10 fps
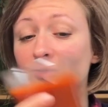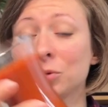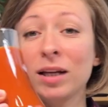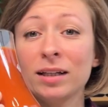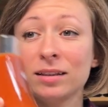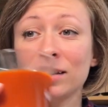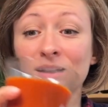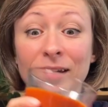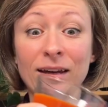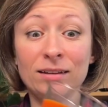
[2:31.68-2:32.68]
to lighten
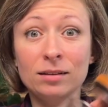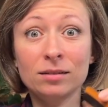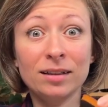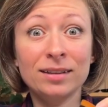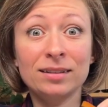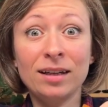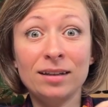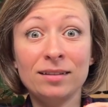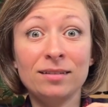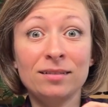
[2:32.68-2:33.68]
a candle, and
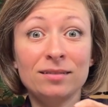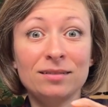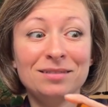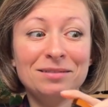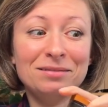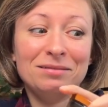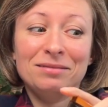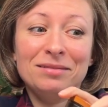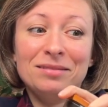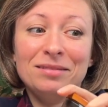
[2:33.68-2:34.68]
then
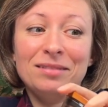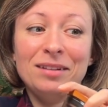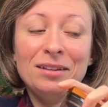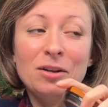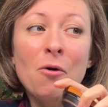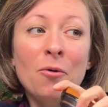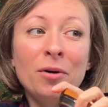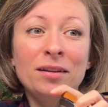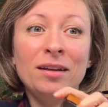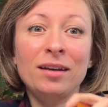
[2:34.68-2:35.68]
it
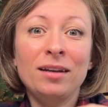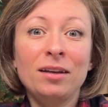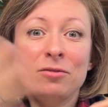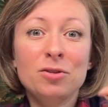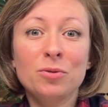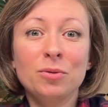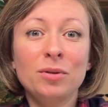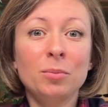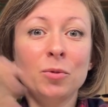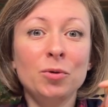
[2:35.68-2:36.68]
already gives you
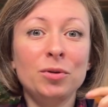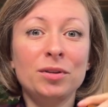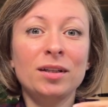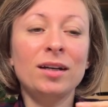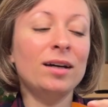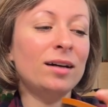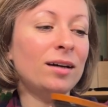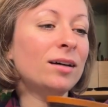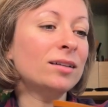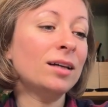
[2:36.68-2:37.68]
the mood
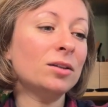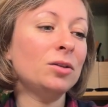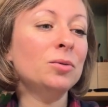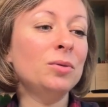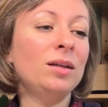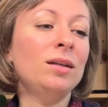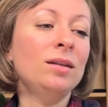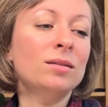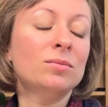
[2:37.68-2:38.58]
that you need.